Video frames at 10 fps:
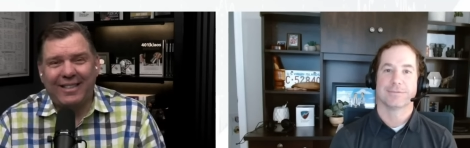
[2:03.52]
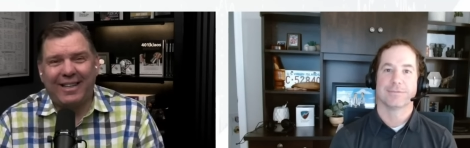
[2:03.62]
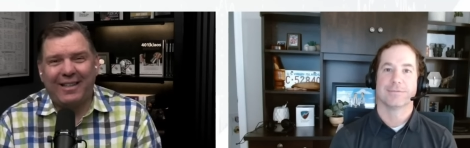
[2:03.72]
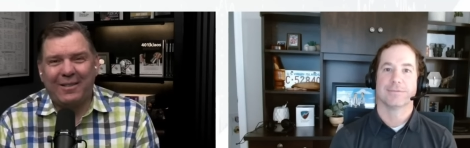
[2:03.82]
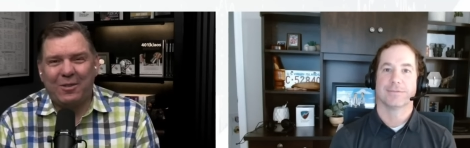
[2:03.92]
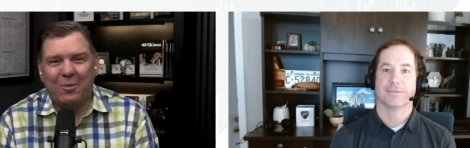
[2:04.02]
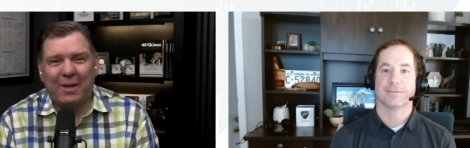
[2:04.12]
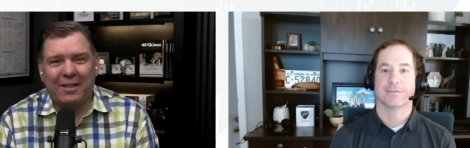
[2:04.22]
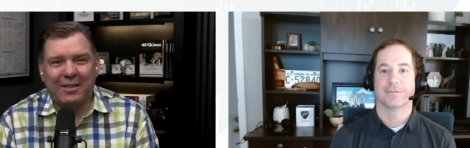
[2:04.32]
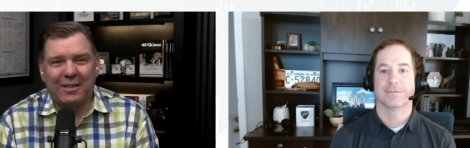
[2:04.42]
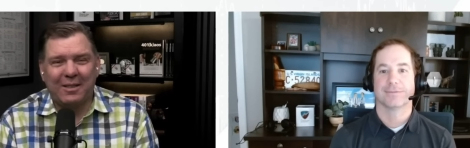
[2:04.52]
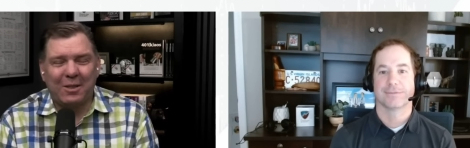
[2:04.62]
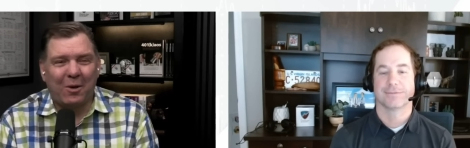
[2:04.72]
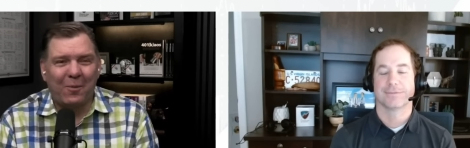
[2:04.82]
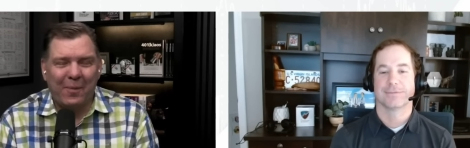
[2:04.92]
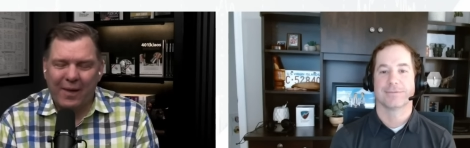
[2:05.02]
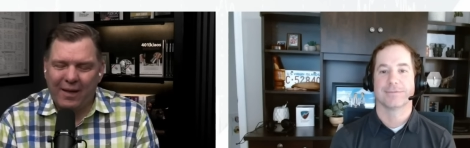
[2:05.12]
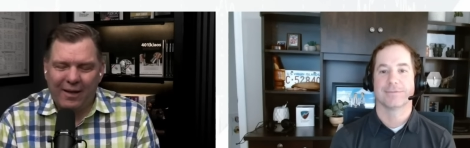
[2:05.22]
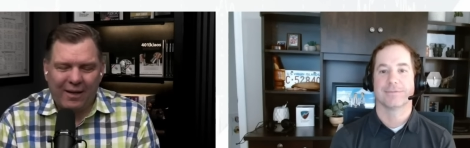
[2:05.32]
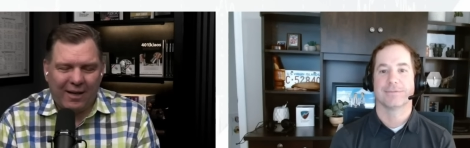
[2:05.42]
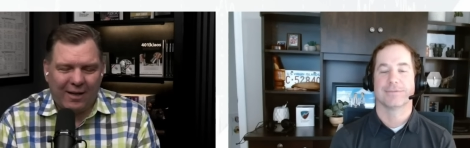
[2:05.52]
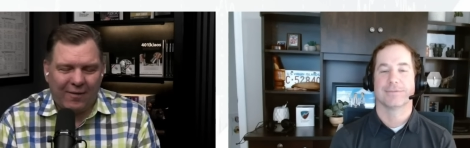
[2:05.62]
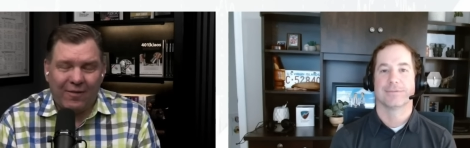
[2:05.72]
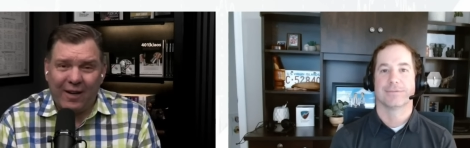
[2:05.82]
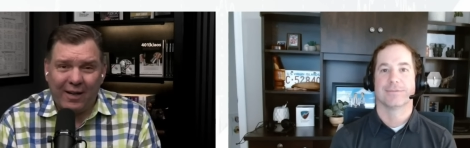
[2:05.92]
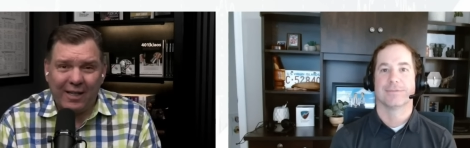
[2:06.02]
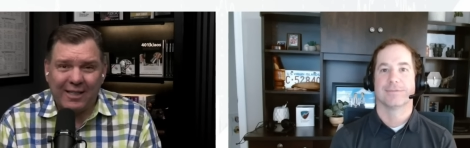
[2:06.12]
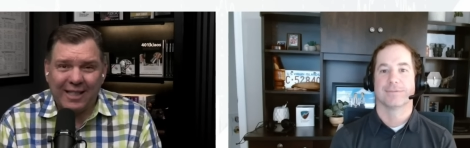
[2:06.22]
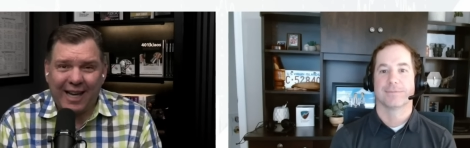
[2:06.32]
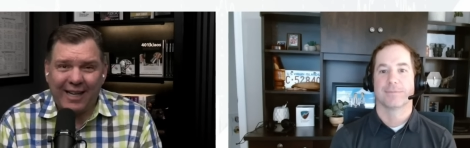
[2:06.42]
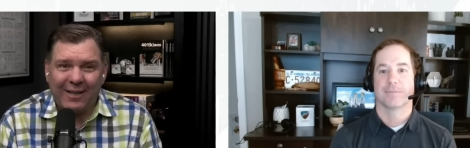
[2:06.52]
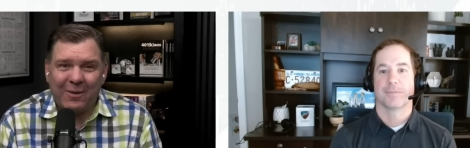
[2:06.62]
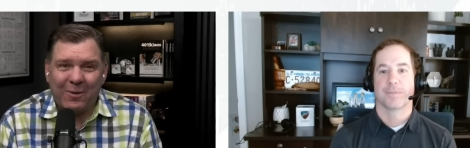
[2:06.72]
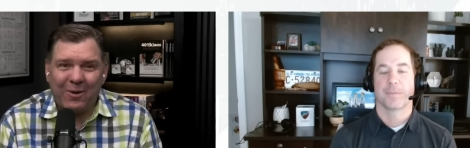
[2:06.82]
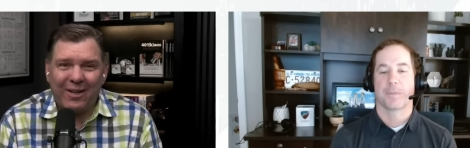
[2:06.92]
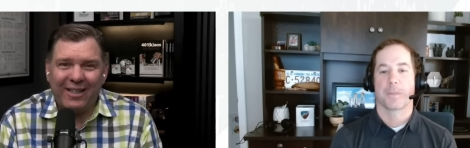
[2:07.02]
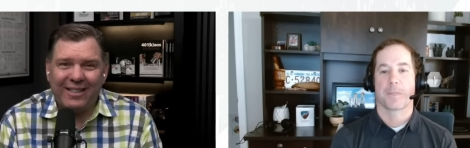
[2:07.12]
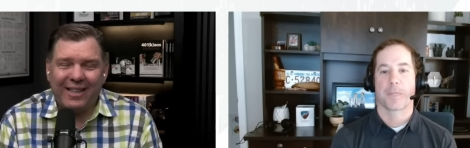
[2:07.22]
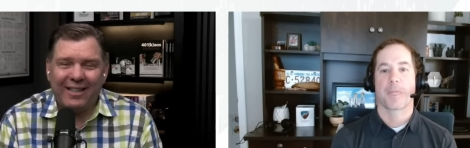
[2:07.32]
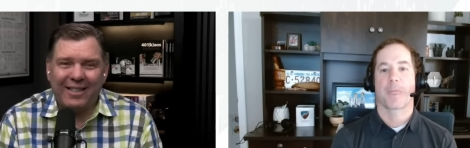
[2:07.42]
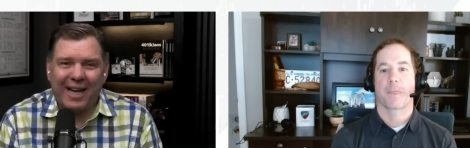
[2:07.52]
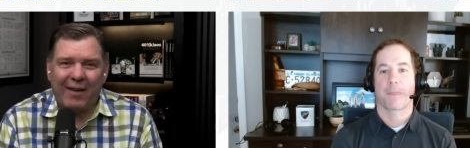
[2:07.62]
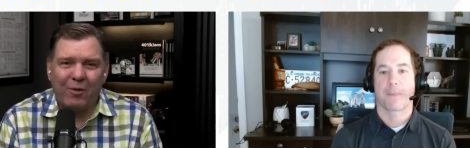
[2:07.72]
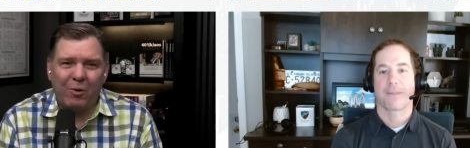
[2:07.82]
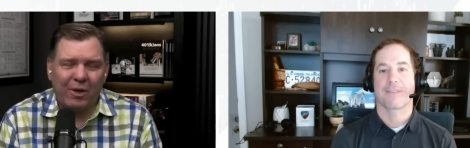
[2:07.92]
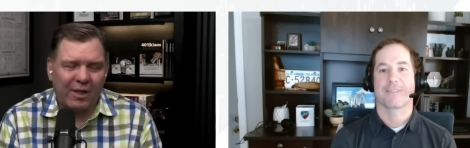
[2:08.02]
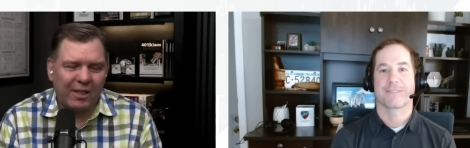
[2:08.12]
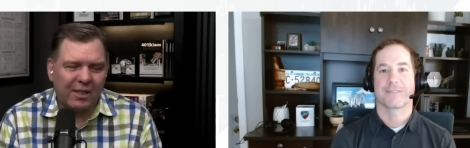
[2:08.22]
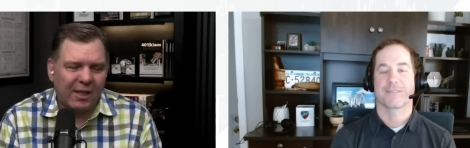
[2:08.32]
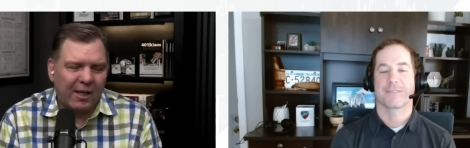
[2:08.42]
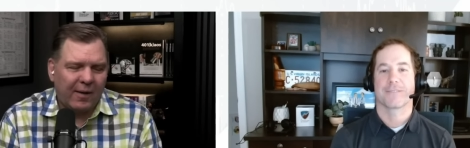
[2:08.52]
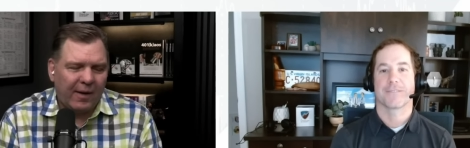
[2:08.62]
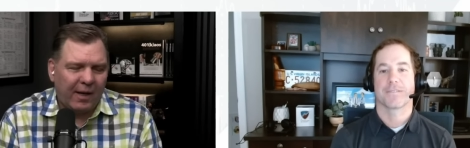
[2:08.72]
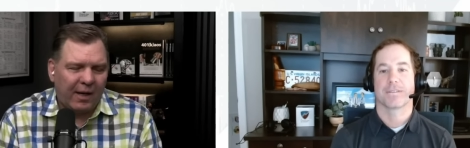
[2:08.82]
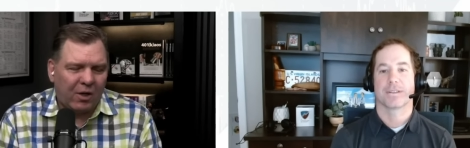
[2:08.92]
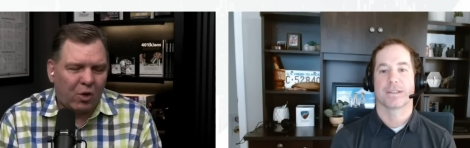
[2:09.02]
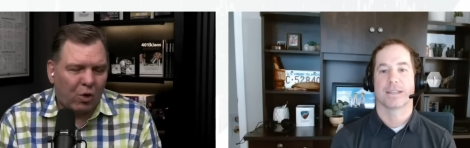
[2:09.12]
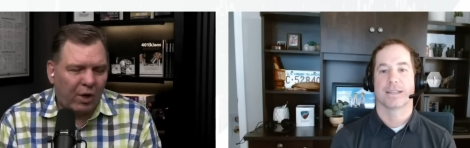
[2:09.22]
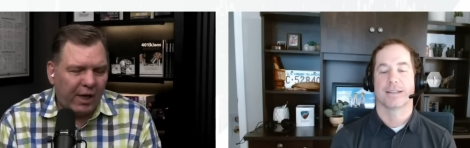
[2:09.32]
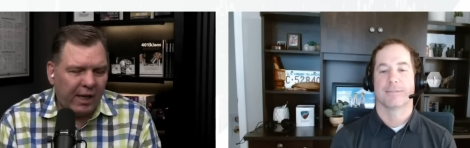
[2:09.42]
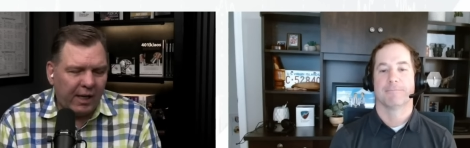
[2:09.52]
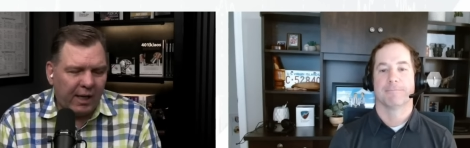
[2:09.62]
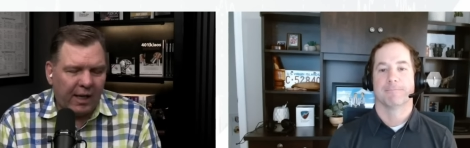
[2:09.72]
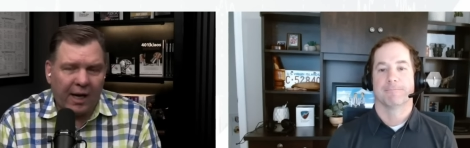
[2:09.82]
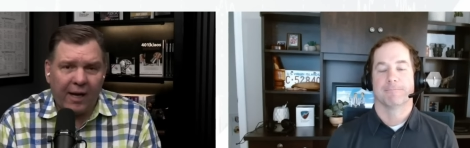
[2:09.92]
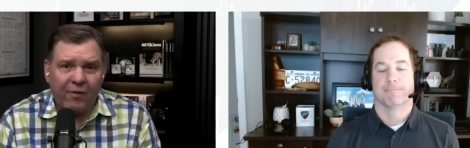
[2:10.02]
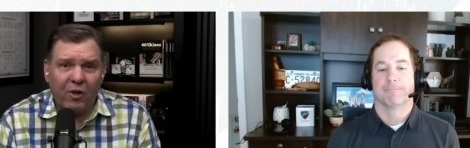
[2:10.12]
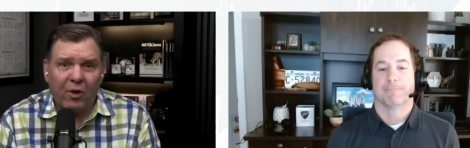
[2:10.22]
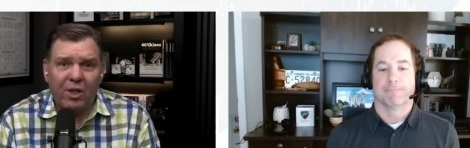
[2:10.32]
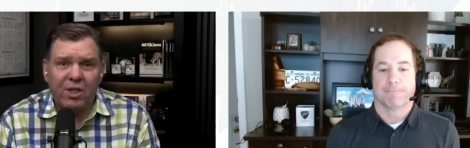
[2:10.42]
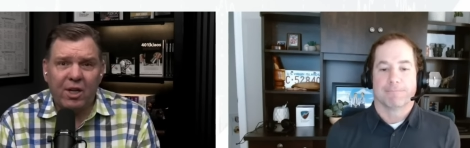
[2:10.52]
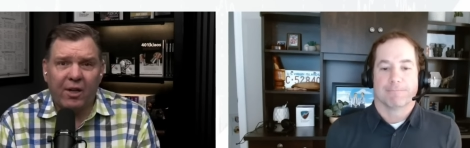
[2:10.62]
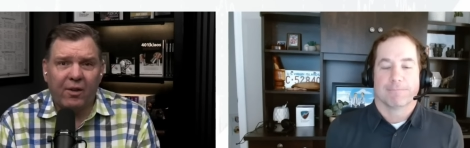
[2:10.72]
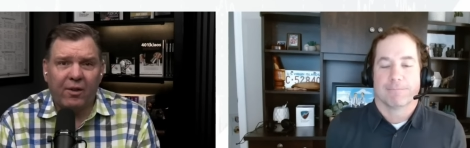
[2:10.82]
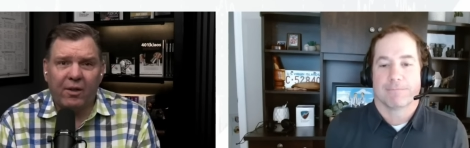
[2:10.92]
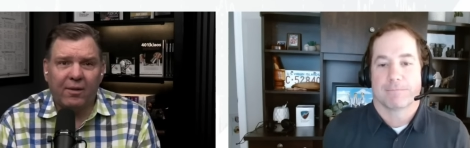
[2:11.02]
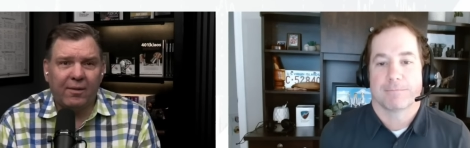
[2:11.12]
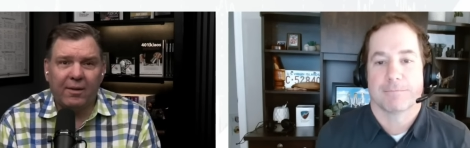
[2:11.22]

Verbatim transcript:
Speaker 1: uh, tremendously. So uh, very exciting, Corey, to to have you with us. Uh, Corey and I have known each other.